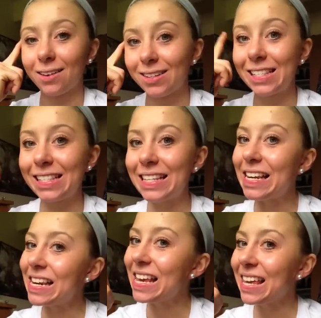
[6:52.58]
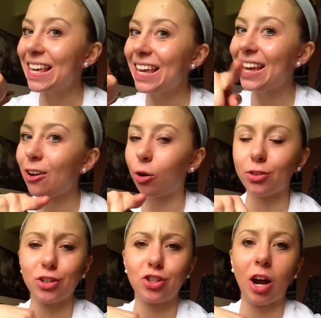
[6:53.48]
Sneaky. Or
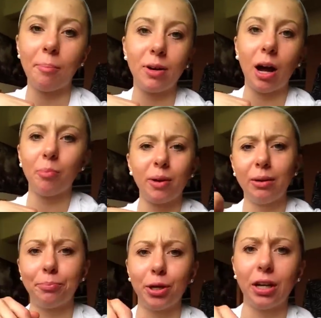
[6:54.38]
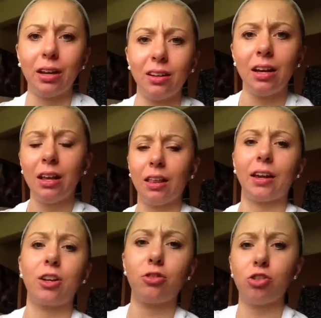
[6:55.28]
I'll just chop it up and put it,
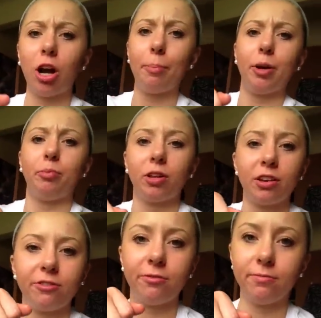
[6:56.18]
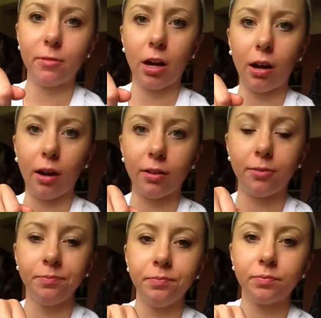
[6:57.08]
chop it up really
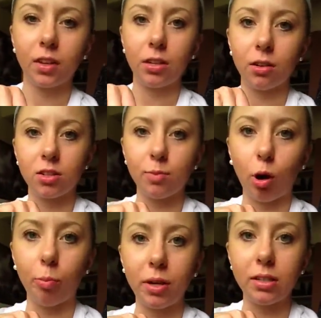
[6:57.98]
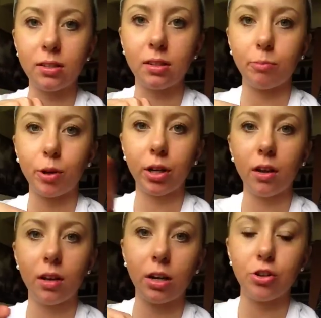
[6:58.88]
into small pieces and put
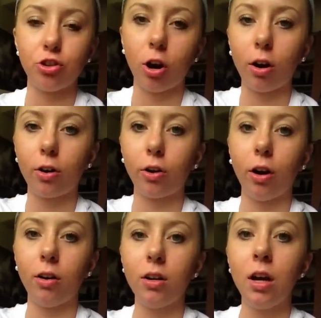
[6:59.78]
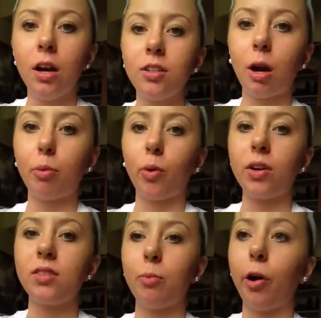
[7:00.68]
it in a jar or a
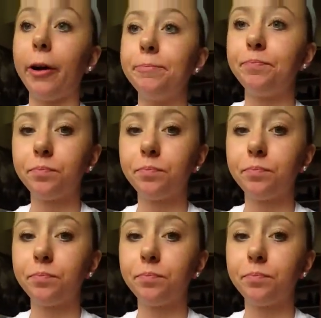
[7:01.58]
Tupperware somewhere.